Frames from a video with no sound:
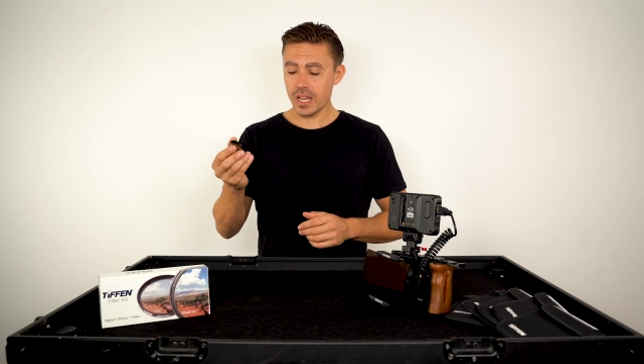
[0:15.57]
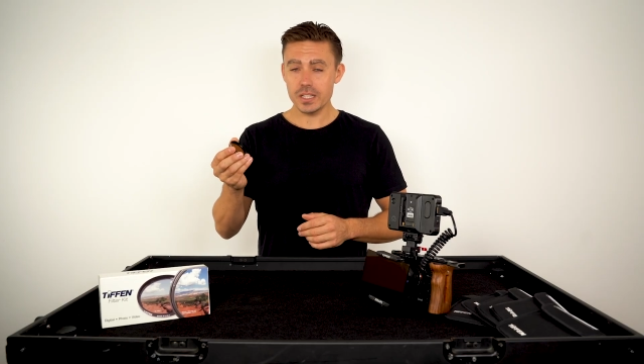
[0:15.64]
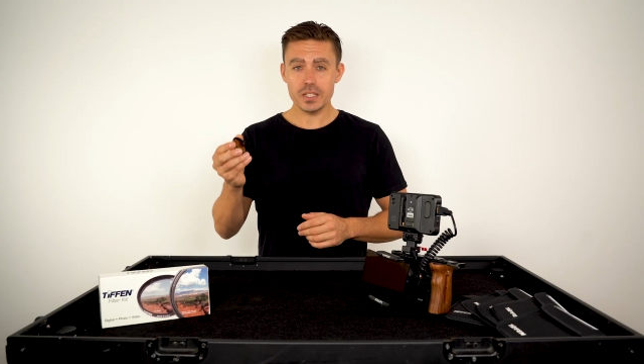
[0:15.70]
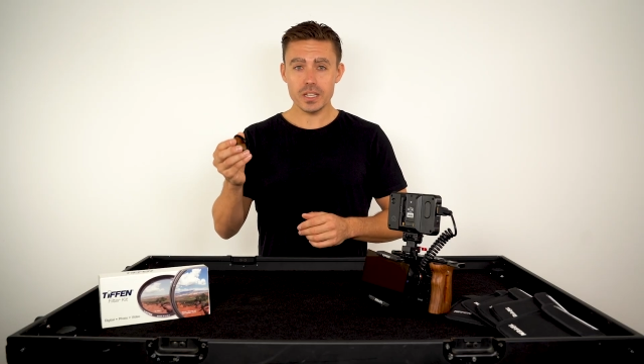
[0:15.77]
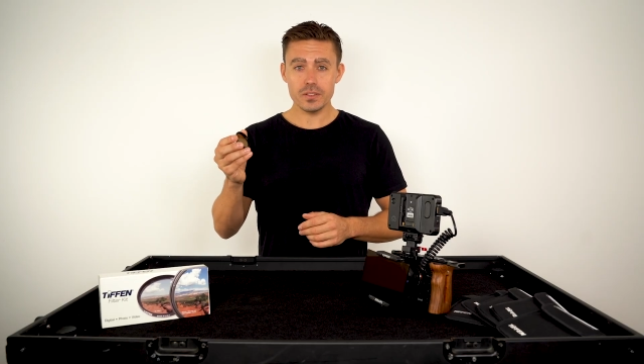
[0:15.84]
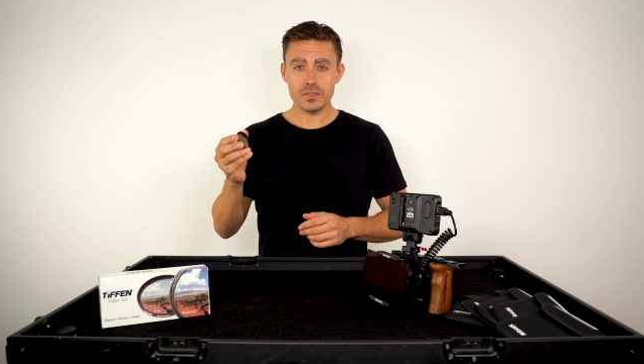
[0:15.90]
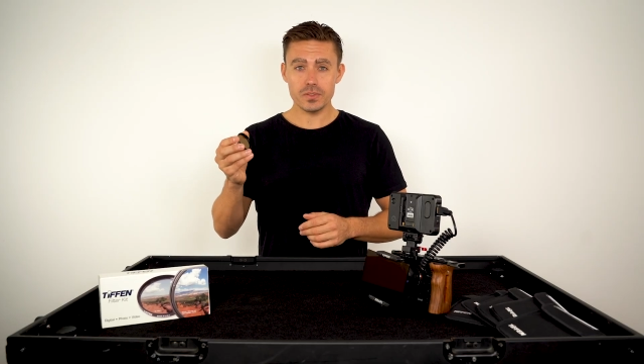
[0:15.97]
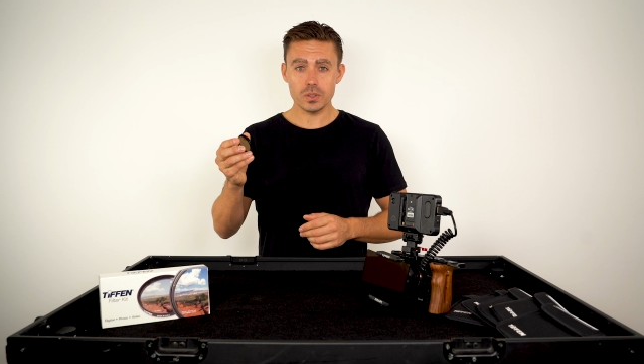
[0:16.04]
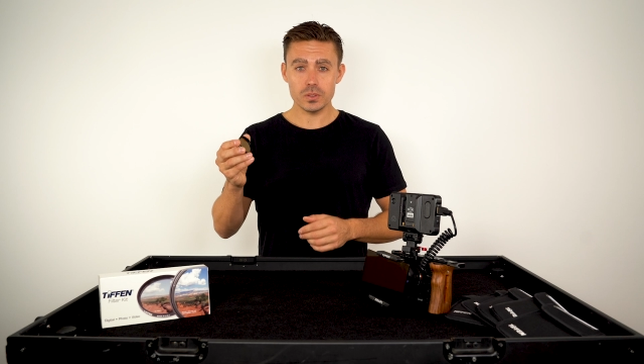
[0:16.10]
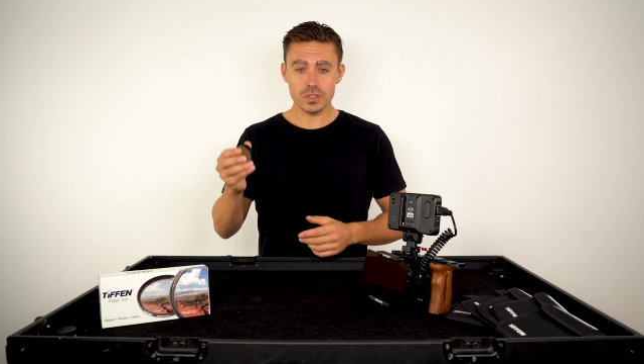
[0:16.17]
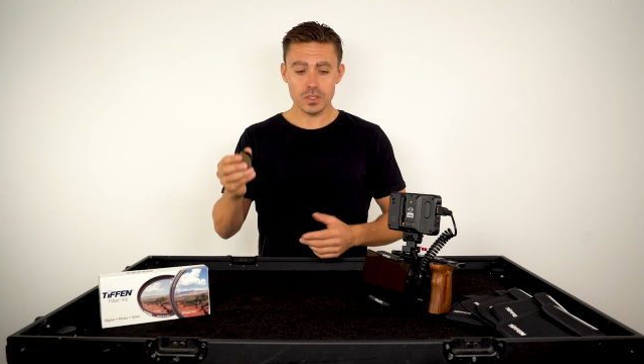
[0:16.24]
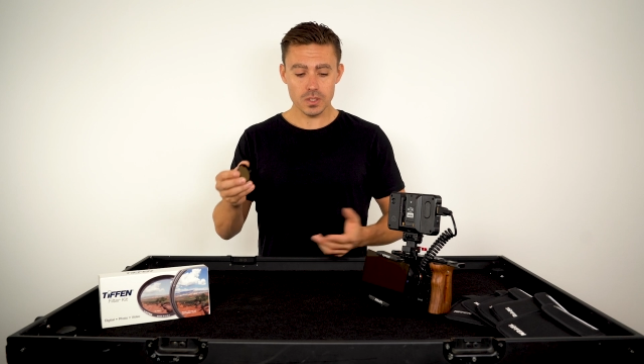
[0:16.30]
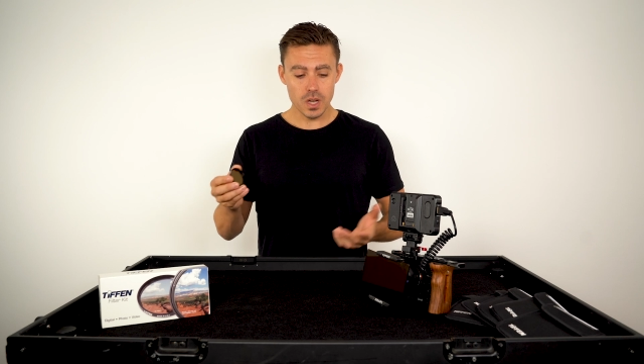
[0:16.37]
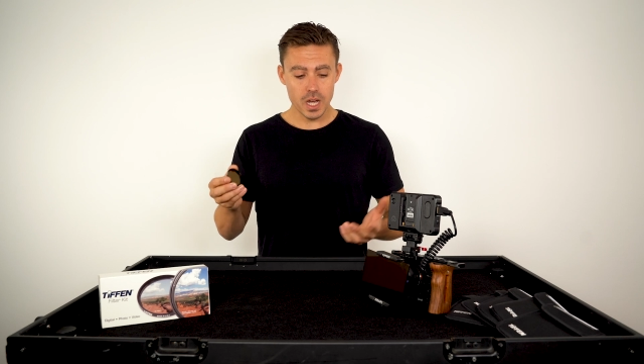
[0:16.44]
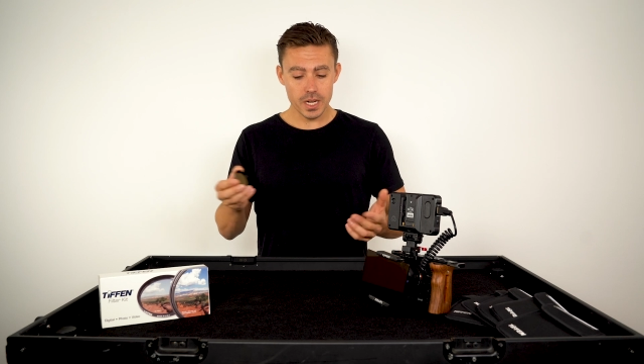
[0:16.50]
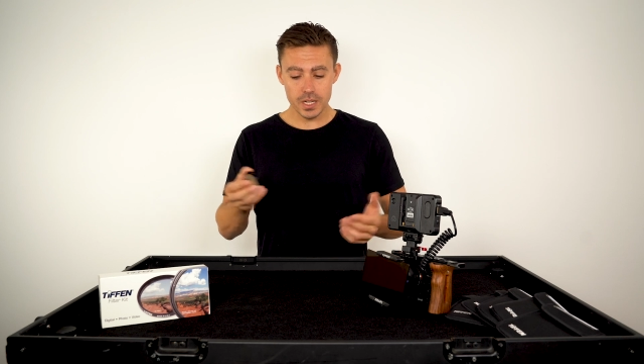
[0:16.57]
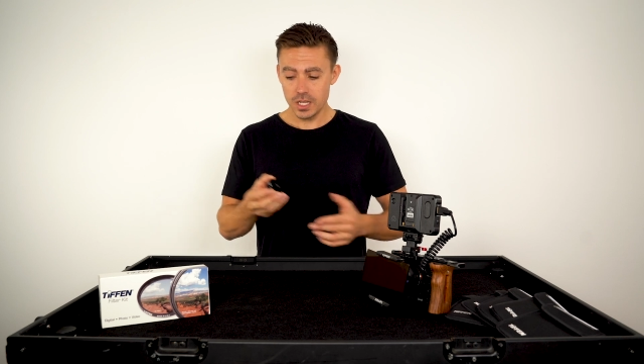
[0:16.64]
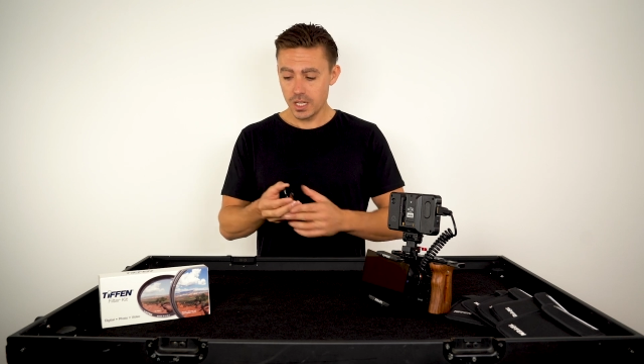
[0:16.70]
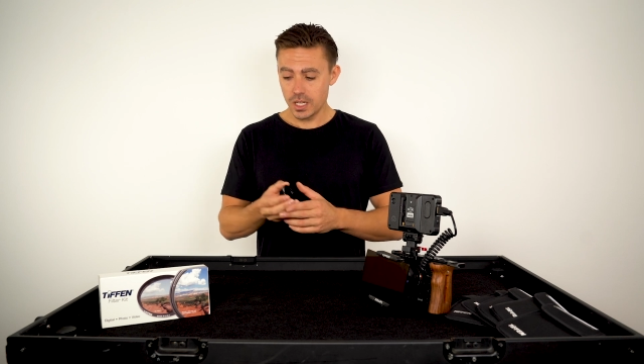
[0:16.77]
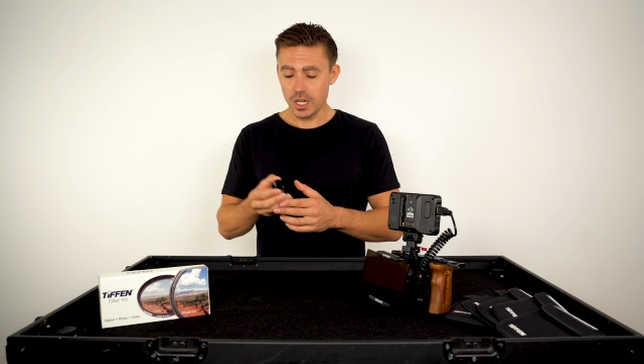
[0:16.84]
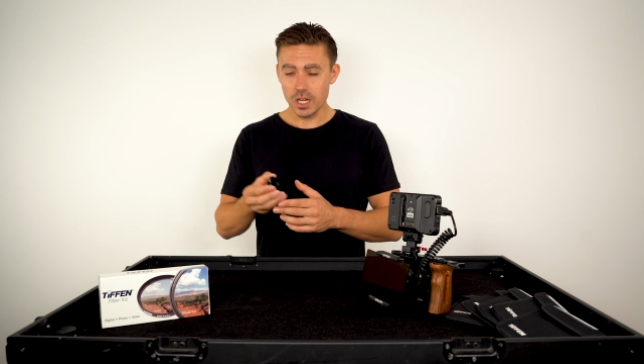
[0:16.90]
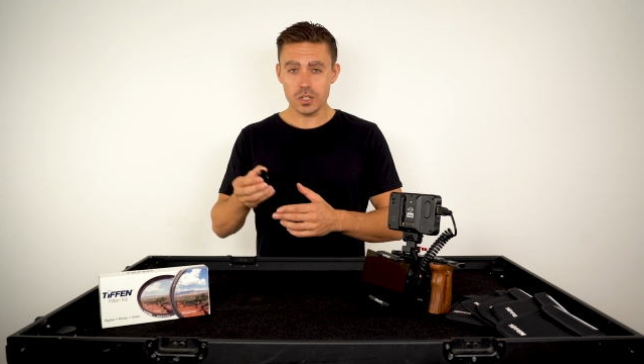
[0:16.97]
ND filter line
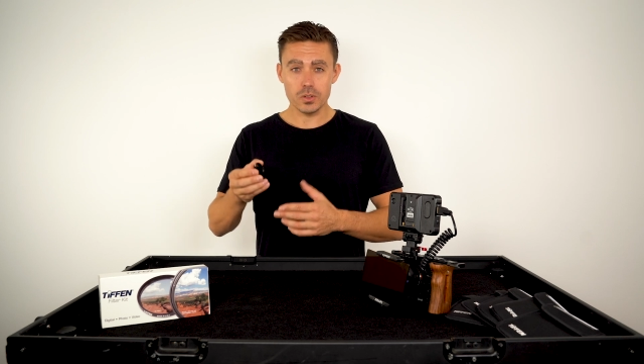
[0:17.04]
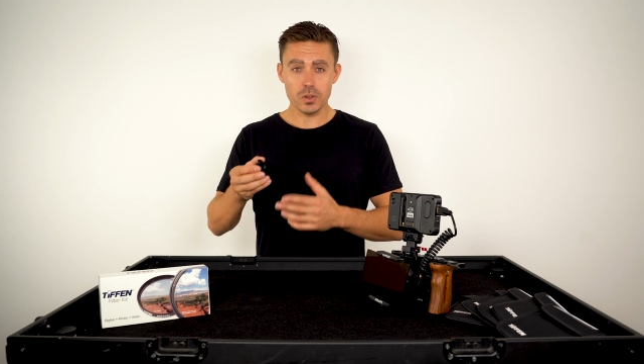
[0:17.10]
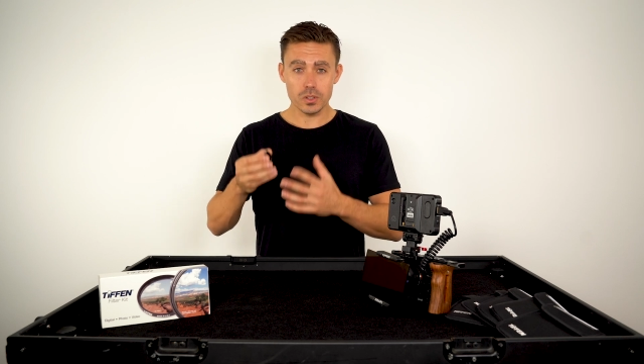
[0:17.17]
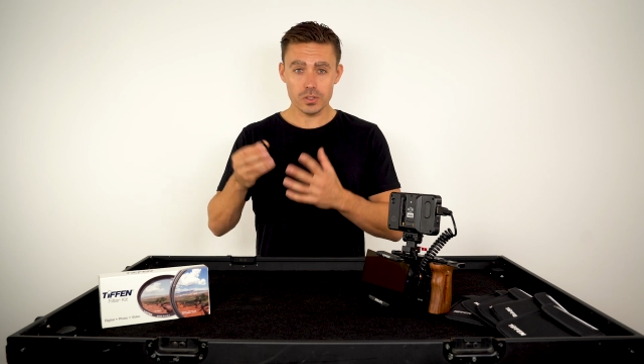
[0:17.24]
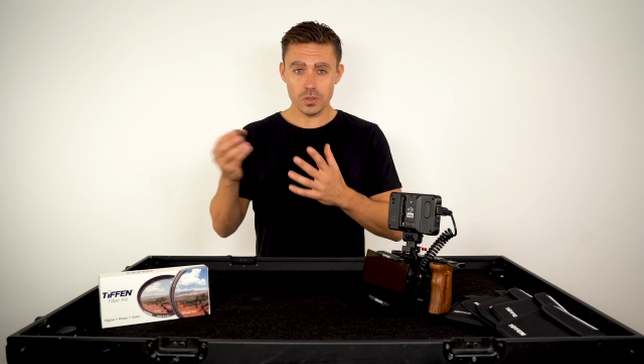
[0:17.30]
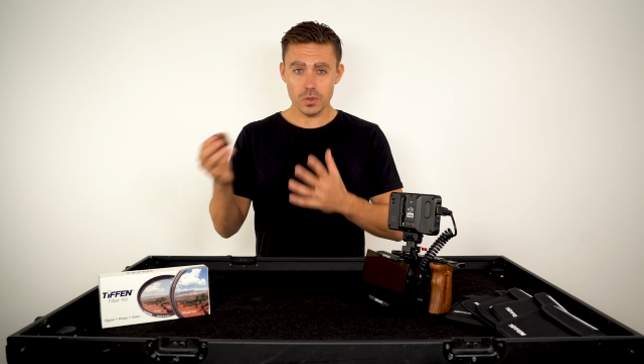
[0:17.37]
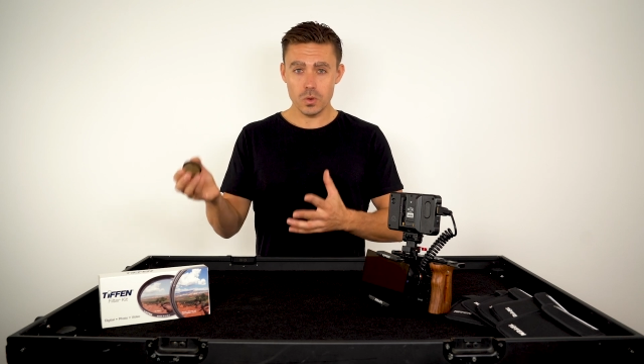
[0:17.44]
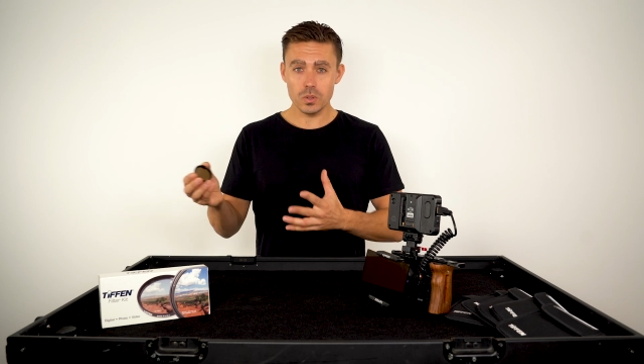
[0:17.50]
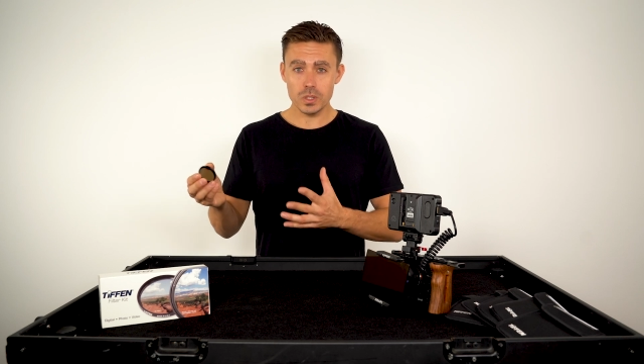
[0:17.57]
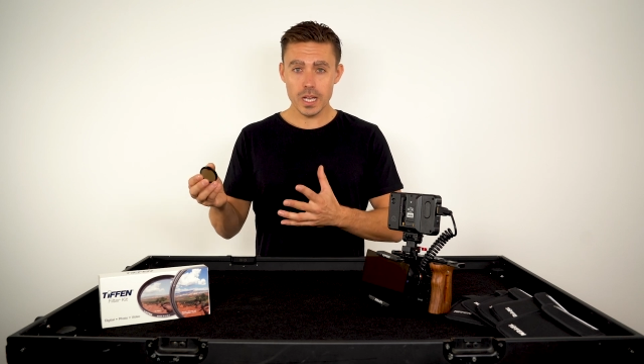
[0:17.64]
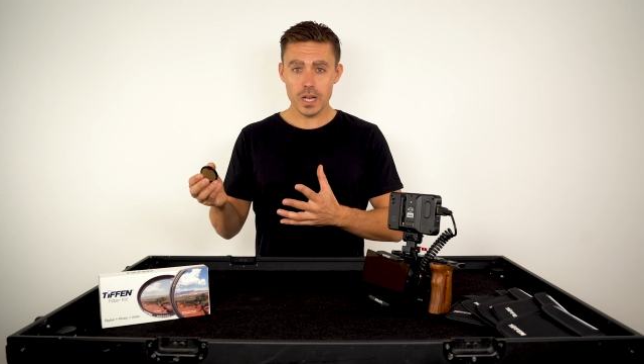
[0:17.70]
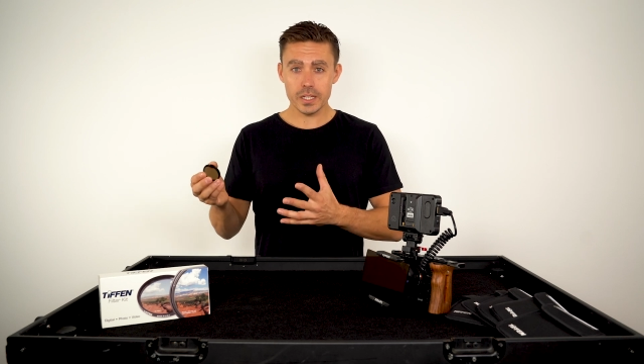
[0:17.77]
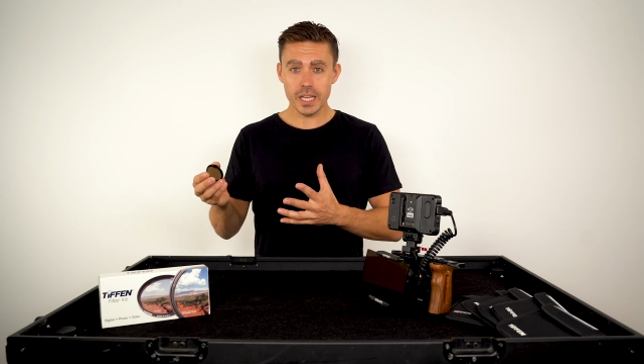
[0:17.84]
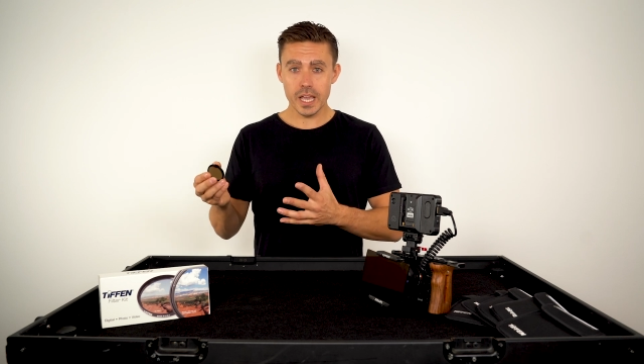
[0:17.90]
across all our